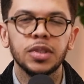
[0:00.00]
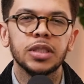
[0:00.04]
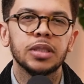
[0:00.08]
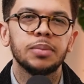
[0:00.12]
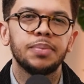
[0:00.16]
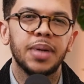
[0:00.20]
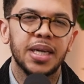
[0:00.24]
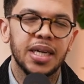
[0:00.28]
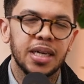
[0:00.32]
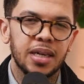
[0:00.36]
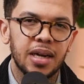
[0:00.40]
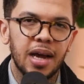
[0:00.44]

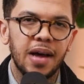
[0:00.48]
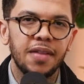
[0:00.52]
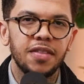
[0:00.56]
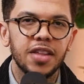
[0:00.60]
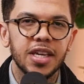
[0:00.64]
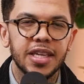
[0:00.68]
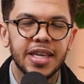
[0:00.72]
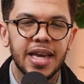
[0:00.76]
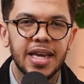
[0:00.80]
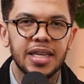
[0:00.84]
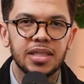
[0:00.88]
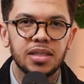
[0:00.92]
But in other
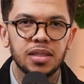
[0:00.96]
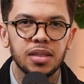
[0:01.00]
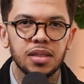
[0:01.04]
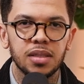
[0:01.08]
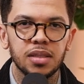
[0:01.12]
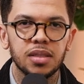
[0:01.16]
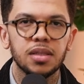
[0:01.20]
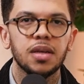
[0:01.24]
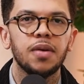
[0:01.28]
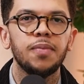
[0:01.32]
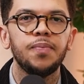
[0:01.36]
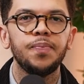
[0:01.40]

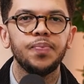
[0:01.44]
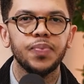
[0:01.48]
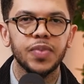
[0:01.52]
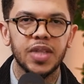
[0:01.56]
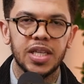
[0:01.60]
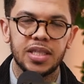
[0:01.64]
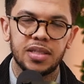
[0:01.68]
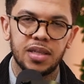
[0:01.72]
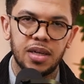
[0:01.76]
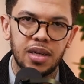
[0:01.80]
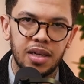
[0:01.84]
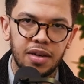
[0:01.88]
cases,
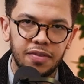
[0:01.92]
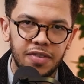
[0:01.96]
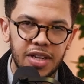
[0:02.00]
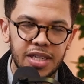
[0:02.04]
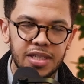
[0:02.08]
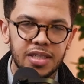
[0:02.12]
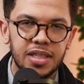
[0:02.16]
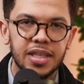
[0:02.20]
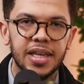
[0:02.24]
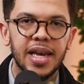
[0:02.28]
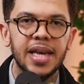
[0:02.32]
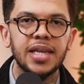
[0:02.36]
there's an
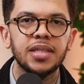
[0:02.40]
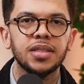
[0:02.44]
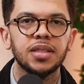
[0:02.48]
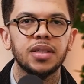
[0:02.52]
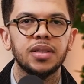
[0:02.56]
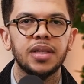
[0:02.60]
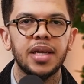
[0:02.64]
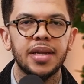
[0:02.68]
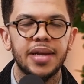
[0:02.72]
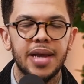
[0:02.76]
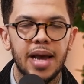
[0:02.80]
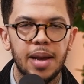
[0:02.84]
investigation
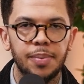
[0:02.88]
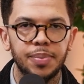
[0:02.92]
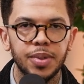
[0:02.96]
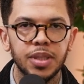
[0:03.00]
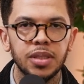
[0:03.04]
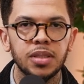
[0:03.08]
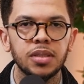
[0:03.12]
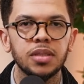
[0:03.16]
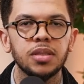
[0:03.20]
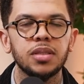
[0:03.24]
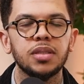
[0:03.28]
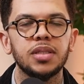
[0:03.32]
that
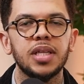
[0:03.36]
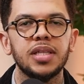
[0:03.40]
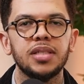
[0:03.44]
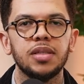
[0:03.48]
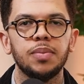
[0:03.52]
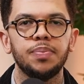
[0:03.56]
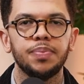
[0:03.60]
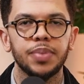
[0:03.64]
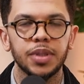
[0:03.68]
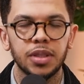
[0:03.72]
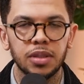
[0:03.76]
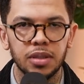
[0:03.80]
happens, there's a
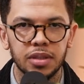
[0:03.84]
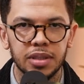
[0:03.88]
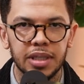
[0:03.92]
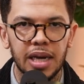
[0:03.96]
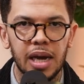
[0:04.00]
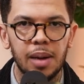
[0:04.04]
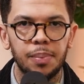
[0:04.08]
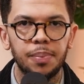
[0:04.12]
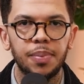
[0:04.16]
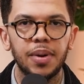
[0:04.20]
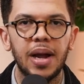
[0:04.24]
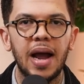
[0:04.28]

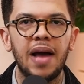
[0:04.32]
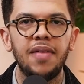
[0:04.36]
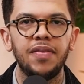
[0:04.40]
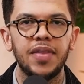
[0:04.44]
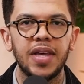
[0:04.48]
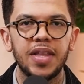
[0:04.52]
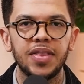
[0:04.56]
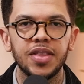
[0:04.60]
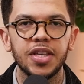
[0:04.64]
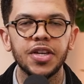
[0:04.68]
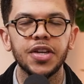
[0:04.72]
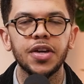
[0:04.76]
build-up, and
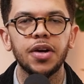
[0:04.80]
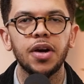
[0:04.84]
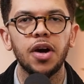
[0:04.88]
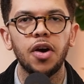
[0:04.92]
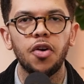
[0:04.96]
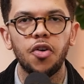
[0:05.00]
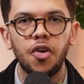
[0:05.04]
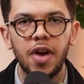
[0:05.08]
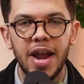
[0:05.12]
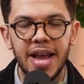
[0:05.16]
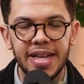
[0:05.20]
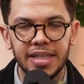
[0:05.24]
then the
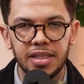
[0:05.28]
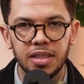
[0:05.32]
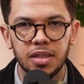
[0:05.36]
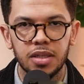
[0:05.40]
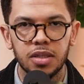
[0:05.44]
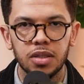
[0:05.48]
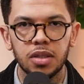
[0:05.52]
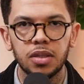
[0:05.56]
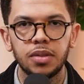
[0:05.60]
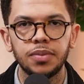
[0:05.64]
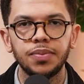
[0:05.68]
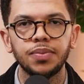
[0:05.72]
arrest
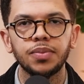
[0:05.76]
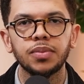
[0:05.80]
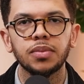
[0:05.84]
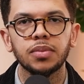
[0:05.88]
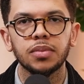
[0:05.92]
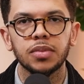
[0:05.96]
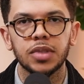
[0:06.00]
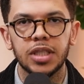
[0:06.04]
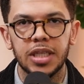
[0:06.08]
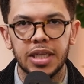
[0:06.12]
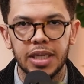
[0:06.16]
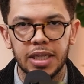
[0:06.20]

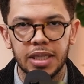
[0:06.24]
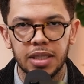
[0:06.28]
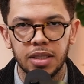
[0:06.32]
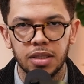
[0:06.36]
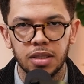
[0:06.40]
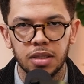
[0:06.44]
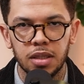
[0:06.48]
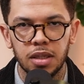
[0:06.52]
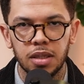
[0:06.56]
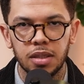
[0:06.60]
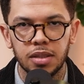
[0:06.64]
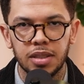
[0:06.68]
is
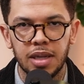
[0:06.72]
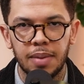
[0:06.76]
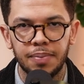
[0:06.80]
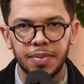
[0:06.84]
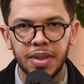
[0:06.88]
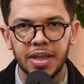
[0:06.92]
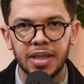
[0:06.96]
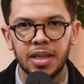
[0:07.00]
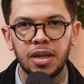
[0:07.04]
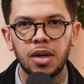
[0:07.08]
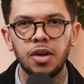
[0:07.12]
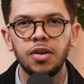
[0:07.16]

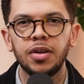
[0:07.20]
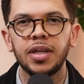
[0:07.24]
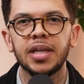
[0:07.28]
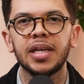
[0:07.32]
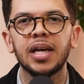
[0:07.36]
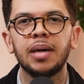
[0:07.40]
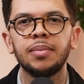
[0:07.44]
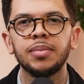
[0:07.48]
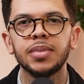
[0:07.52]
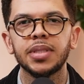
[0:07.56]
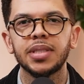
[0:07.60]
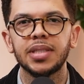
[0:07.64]
something that only
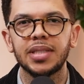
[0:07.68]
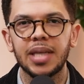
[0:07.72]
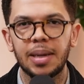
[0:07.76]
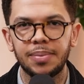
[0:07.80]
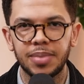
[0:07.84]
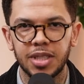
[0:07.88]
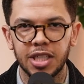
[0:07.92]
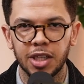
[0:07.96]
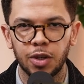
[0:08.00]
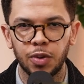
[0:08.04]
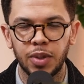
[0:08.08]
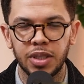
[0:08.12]
comes
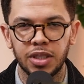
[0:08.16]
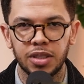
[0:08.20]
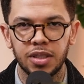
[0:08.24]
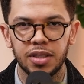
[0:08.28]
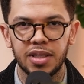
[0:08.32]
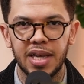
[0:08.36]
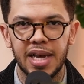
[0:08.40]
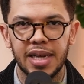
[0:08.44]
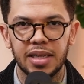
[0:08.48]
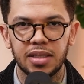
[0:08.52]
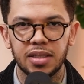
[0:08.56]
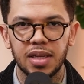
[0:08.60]
subsequent to
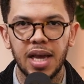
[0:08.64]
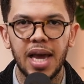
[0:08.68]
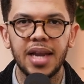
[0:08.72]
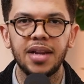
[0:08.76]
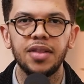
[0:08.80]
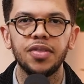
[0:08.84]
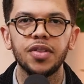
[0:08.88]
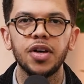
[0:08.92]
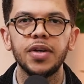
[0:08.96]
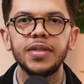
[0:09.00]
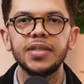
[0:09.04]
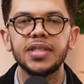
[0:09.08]
that. And in
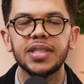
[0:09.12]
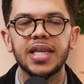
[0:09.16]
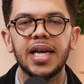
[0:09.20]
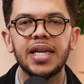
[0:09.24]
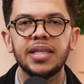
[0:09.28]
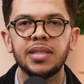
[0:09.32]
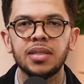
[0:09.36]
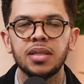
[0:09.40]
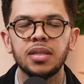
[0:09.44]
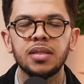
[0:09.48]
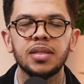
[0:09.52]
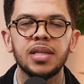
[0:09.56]
those
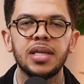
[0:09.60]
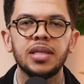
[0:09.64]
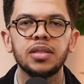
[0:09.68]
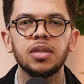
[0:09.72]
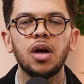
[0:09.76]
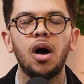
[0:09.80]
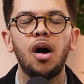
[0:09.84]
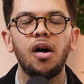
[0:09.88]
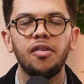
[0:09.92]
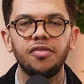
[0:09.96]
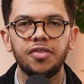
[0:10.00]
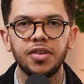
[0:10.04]
cases, there's
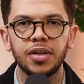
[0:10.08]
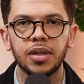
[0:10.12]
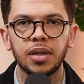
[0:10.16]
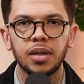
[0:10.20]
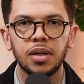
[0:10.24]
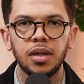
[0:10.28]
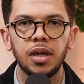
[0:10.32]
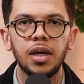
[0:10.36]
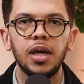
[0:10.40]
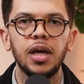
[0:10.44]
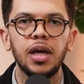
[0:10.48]
often